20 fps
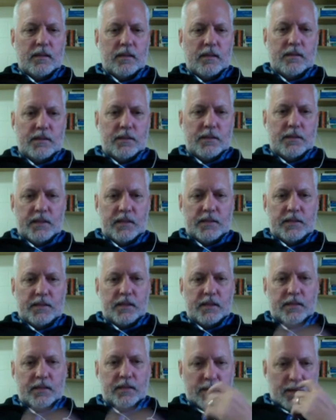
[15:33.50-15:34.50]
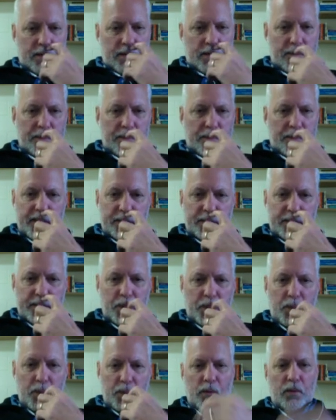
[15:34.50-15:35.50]
See what it says. Uh, replace
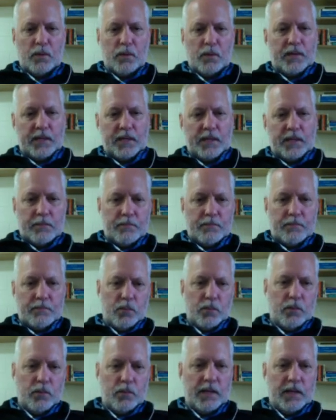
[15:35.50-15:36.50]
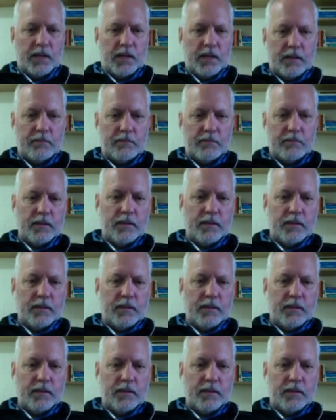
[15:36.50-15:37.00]
pool. We need the pool name.